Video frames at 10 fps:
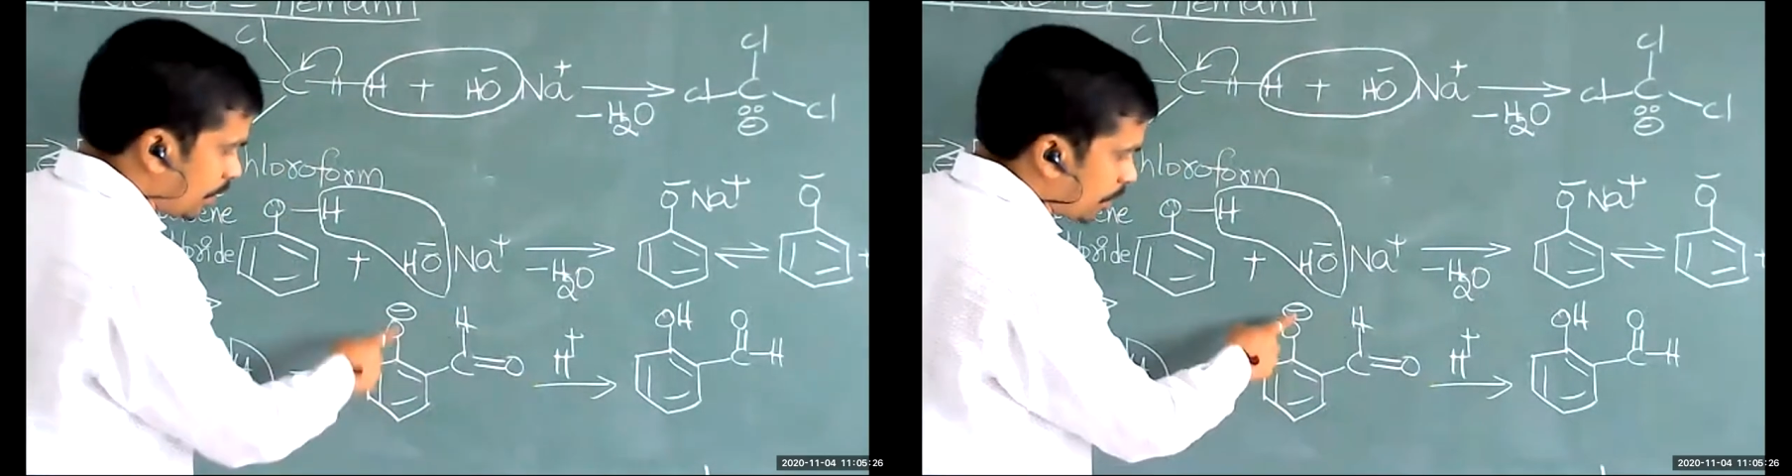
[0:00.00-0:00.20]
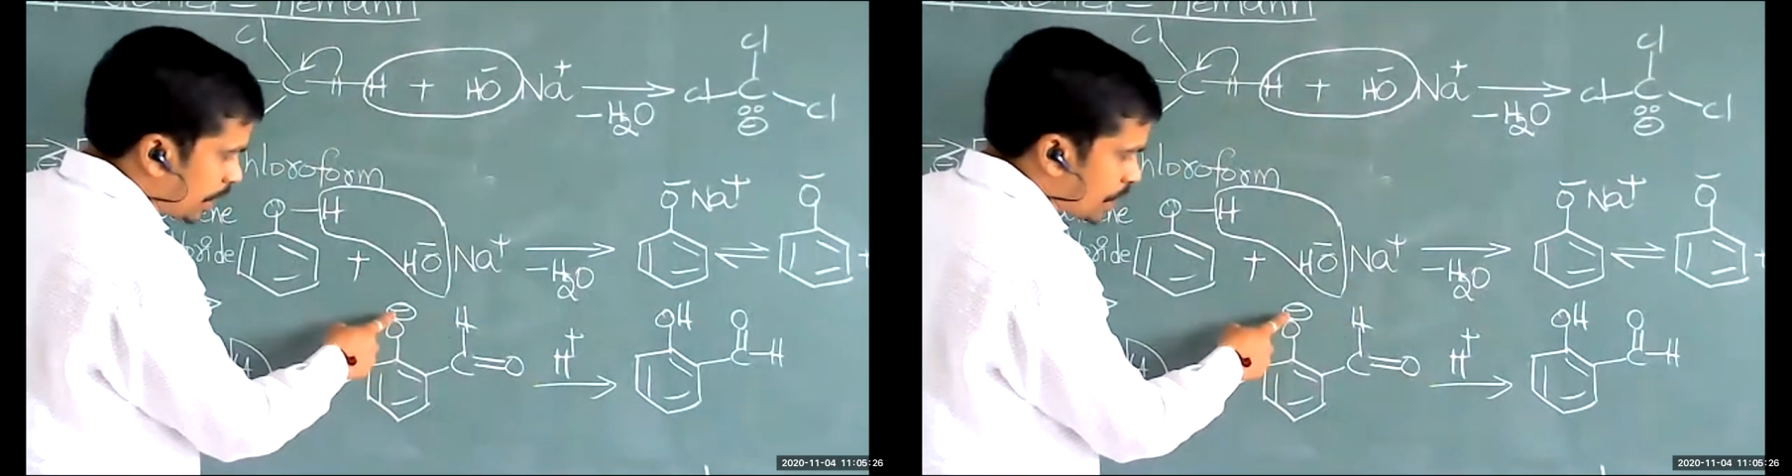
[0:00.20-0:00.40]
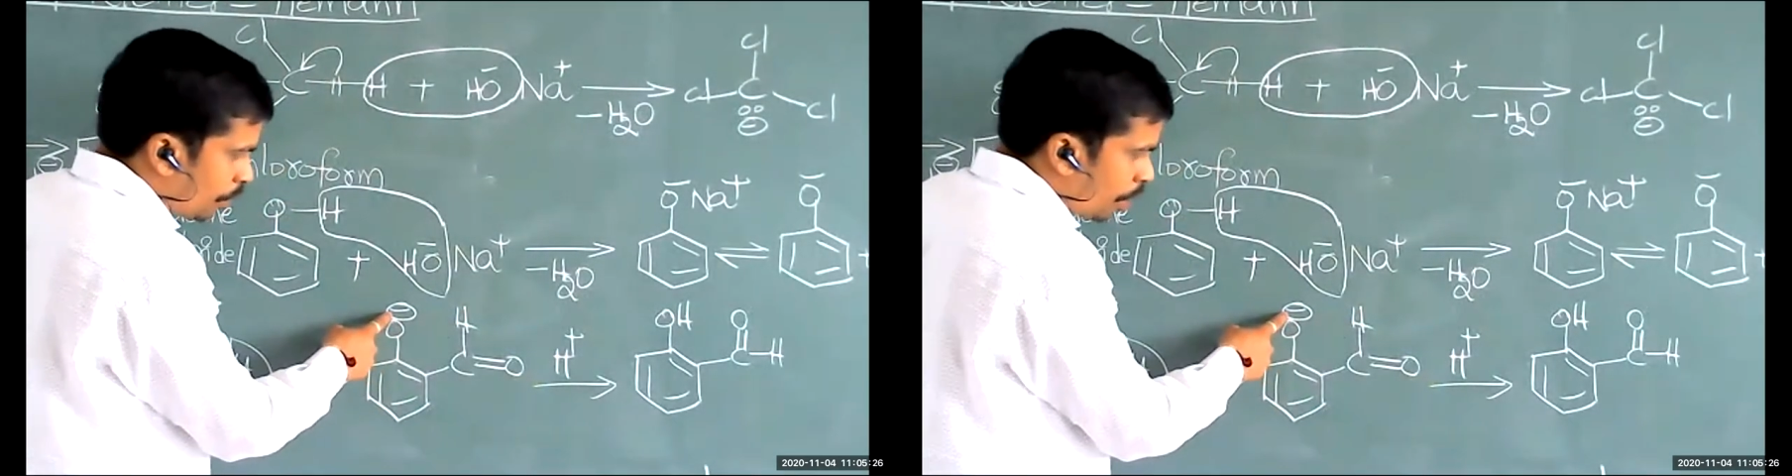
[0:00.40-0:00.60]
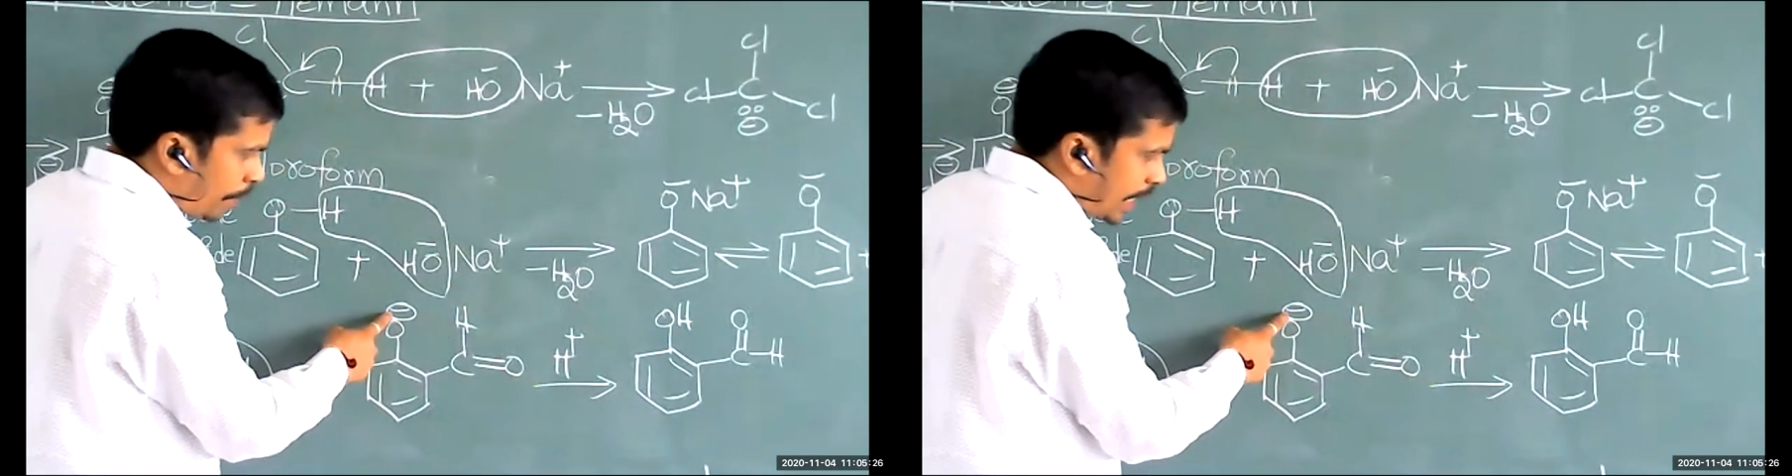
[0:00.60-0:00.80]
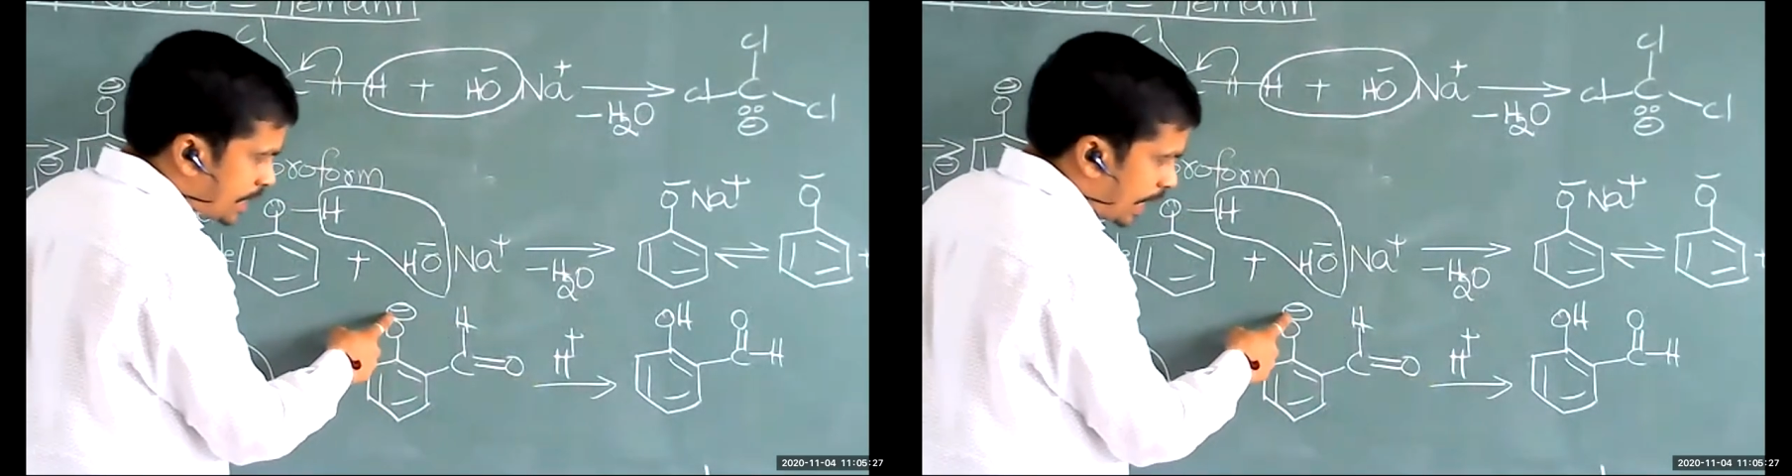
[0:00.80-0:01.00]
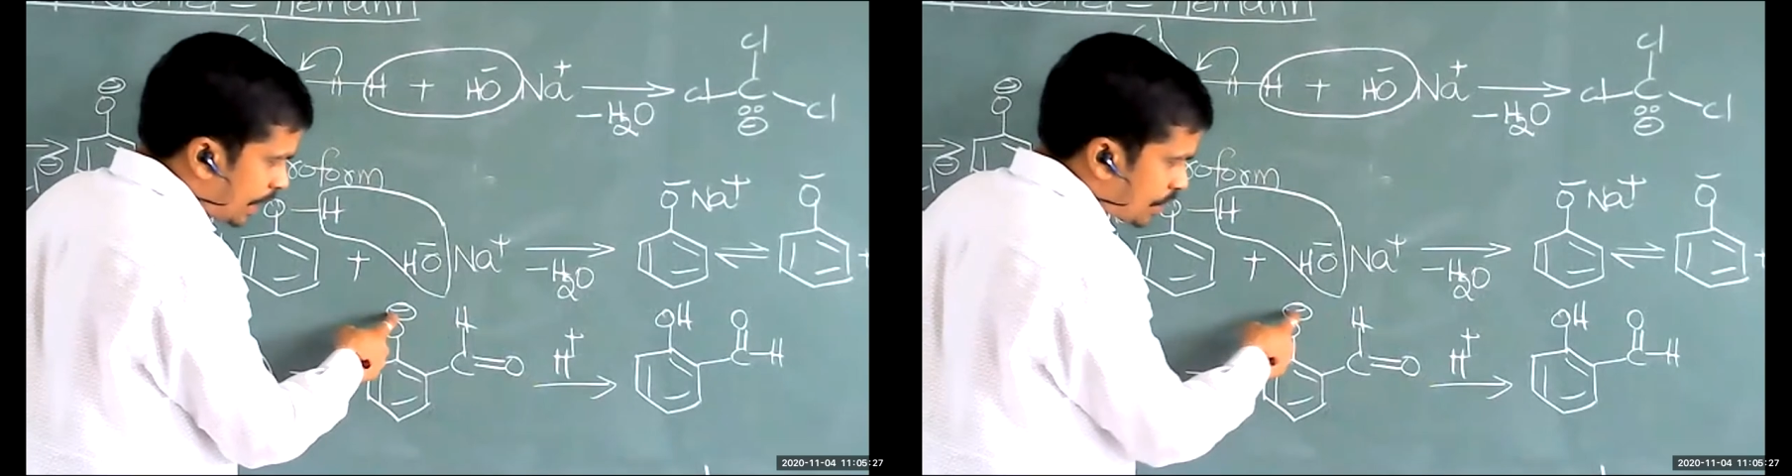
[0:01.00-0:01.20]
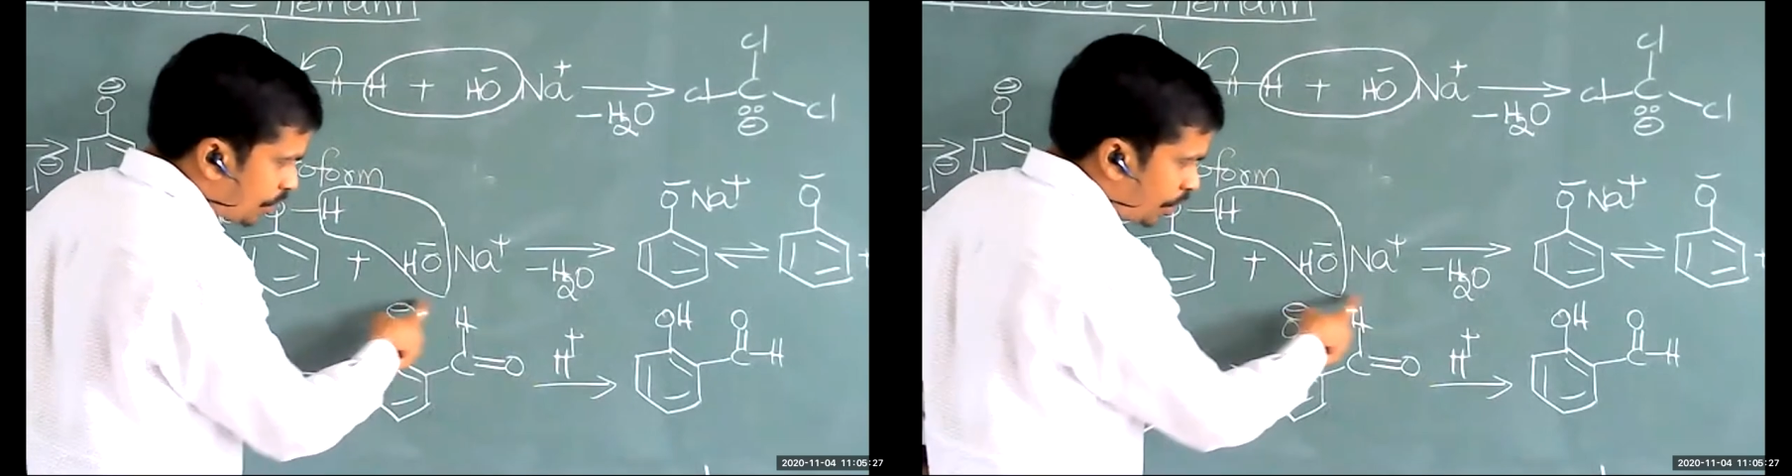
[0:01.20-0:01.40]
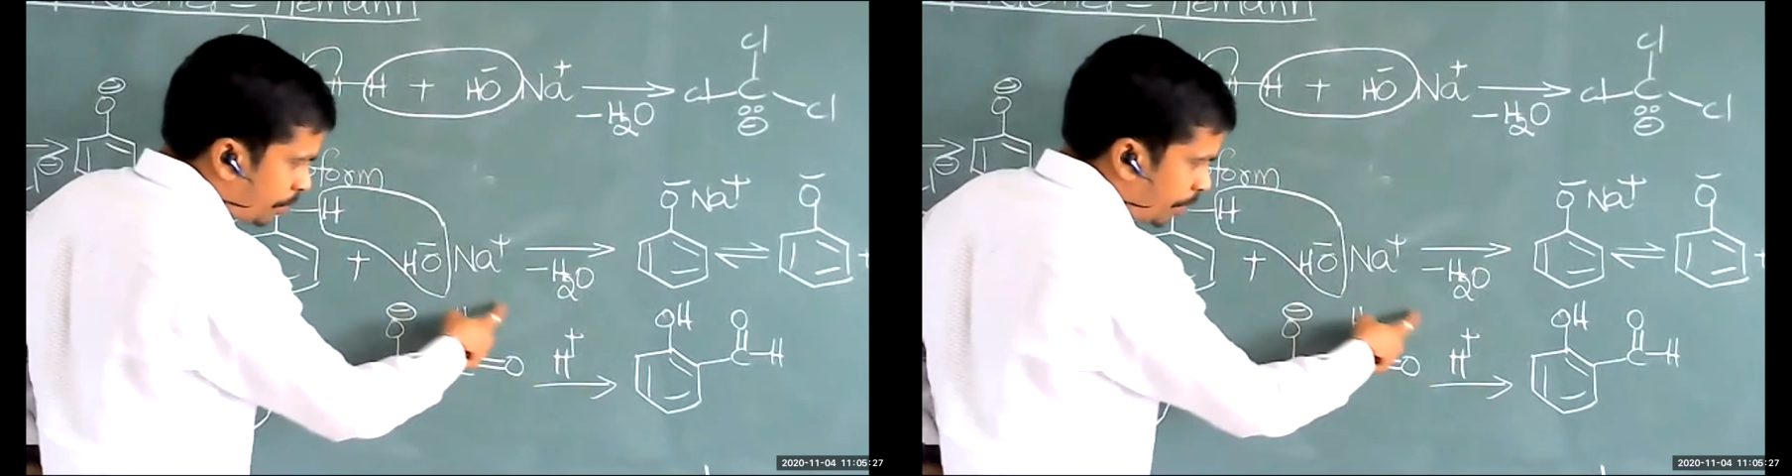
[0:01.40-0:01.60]
This O minus ion is
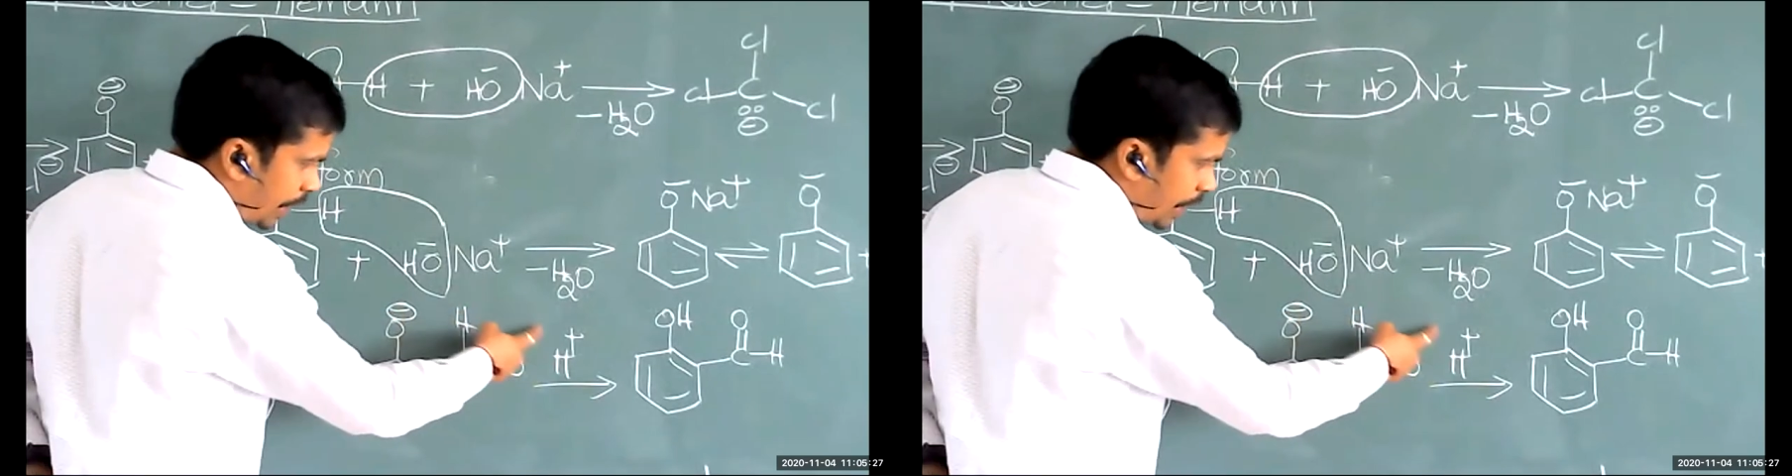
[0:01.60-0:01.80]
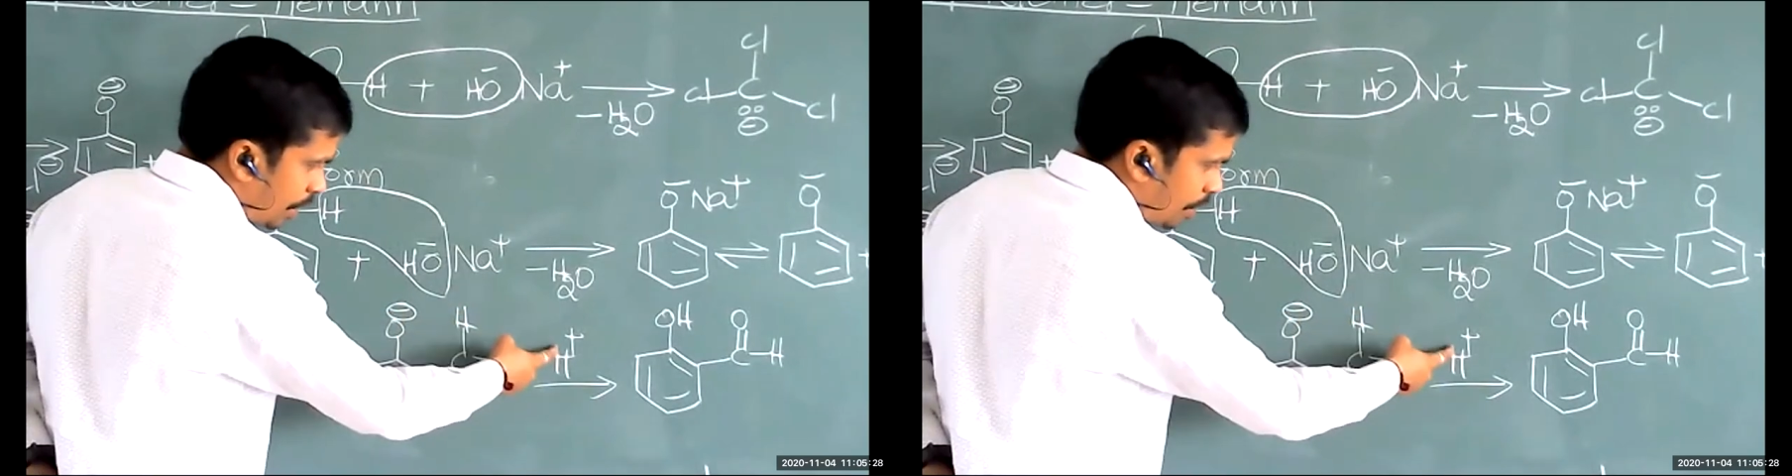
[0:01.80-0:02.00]
going to be